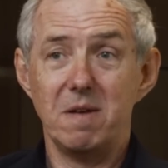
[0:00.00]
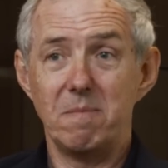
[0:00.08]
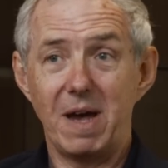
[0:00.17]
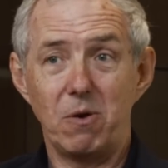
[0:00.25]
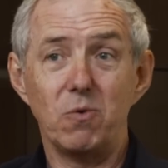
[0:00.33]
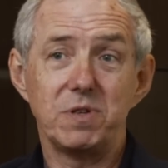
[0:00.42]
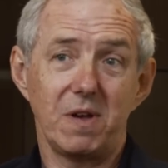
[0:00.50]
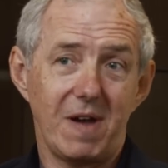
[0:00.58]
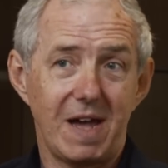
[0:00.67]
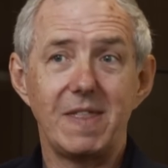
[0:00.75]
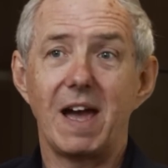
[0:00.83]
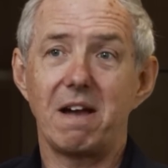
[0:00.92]
that also
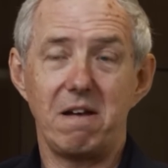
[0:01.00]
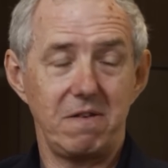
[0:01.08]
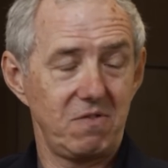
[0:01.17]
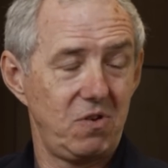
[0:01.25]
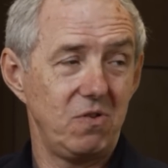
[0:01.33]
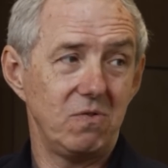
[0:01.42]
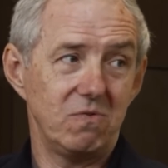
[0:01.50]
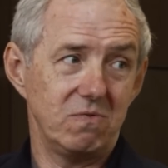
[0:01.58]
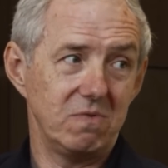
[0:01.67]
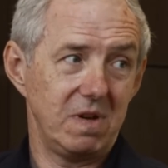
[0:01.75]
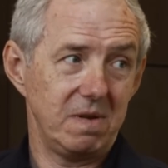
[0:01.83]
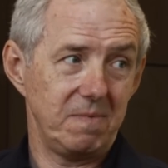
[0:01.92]
had that kind of
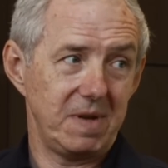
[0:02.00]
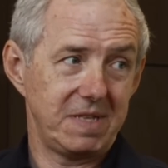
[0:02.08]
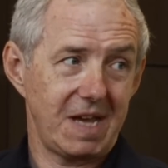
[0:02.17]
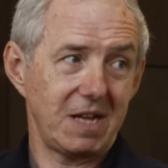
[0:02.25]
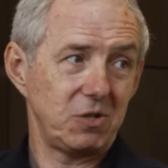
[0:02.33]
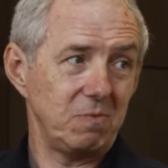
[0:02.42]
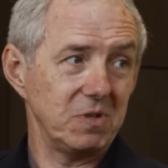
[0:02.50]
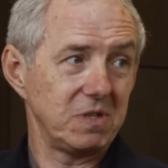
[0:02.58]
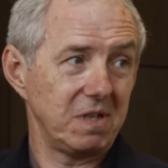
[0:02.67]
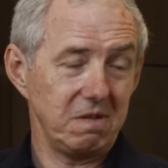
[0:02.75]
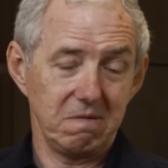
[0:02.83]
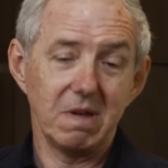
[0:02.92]
cool attachments
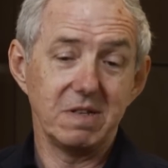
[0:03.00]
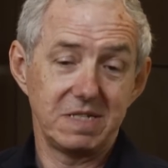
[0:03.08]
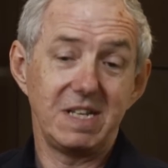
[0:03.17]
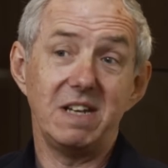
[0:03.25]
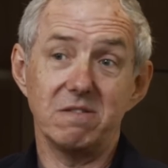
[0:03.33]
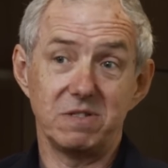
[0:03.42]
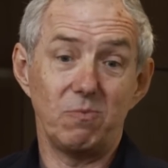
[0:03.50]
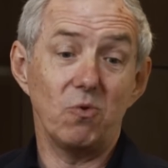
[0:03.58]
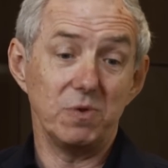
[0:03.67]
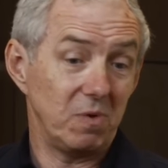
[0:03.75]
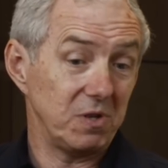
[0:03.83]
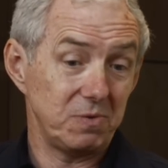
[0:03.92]
that a steel
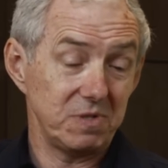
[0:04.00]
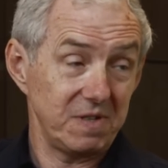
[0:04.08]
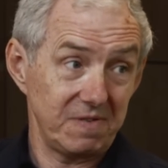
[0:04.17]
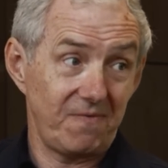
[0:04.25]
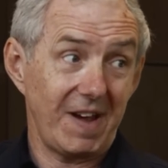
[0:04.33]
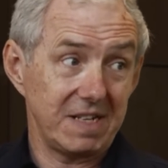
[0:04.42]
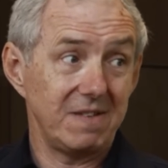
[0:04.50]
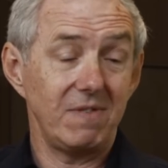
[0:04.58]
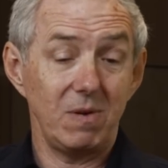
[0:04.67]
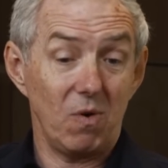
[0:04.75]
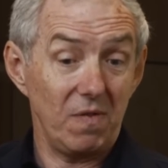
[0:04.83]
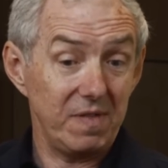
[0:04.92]
sports watch, which is
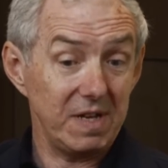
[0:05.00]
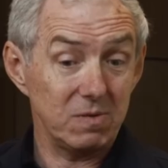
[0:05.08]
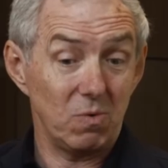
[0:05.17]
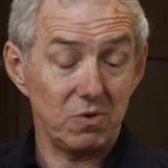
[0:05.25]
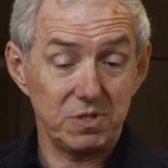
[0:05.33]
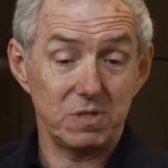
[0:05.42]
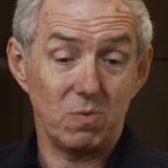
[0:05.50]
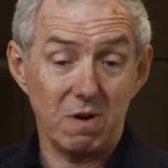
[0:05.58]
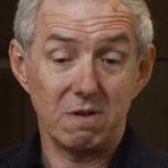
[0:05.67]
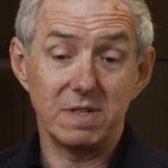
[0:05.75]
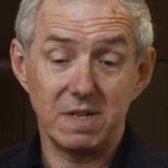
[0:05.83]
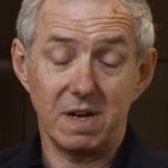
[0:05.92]
effectively what these watches
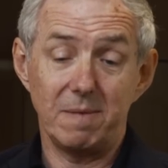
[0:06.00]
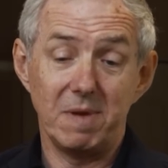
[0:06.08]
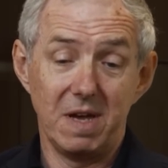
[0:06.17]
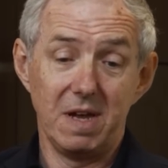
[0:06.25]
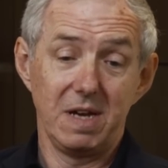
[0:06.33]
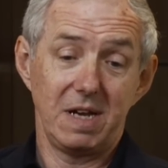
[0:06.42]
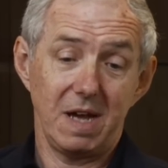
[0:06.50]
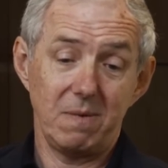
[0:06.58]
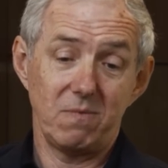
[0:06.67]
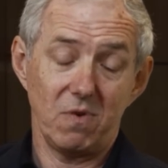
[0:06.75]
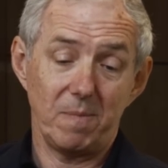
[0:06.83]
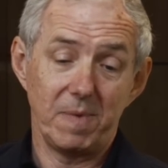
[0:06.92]
were at the time,
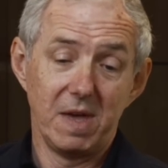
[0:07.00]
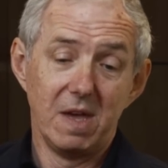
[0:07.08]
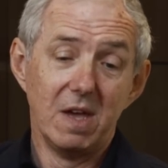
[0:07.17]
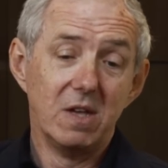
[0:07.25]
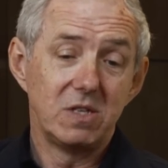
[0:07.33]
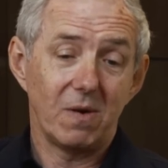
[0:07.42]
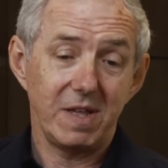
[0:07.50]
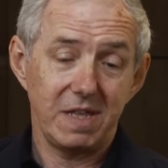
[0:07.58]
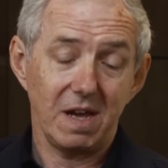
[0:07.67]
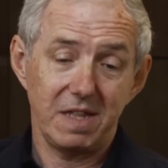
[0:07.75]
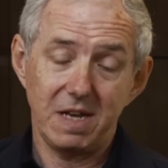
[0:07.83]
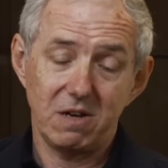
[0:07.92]
came from. So I
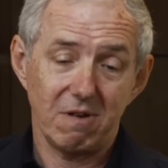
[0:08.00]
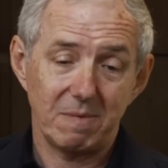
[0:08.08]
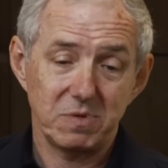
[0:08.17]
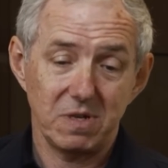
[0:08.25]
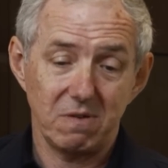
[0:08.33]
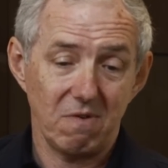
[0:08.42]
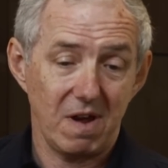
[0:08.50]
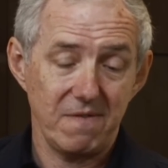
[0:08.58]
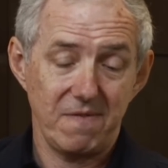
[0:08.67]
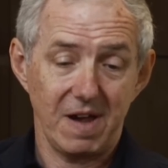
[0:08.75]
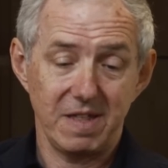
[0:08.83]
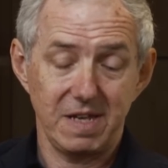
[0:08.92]
think you're absolutely
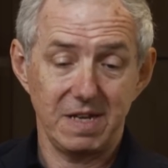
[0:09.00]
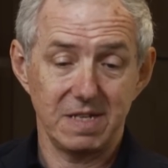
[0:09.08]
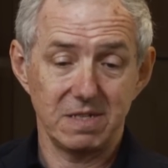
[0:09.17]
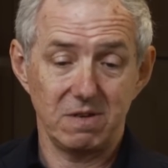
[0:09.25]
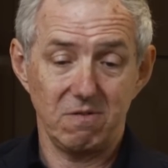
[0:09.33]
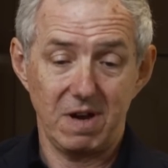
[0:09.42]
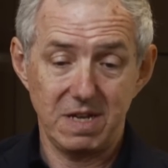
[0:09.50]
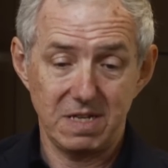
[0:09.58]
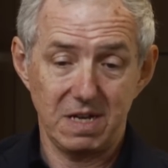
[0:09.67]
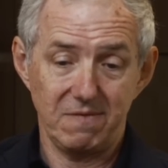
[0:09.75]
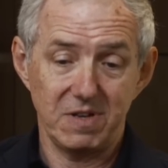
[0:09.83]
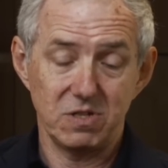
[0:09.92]
right, Faye. I think there's a great
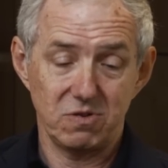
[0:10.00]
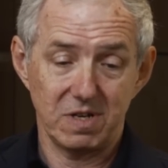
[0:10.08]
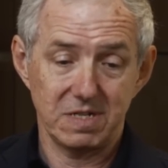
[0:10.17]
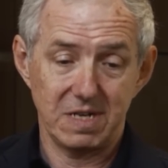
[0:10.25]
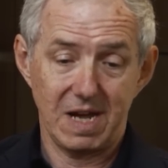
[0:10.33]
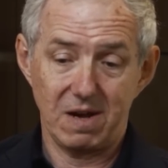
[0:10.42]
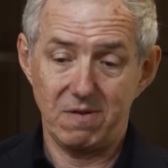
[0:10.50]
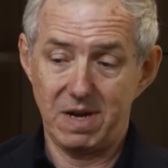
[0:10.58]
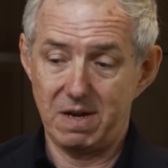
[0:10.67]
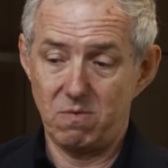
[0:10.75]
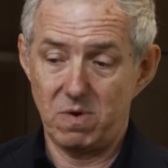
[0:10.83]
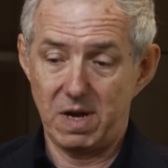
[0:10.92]
deal of interest now
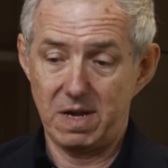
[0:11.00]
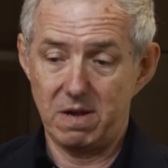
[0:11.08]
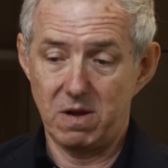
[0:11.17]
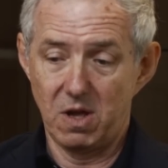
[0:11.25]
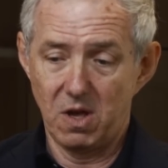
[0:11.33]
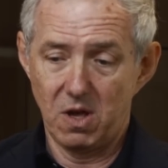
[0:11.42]
in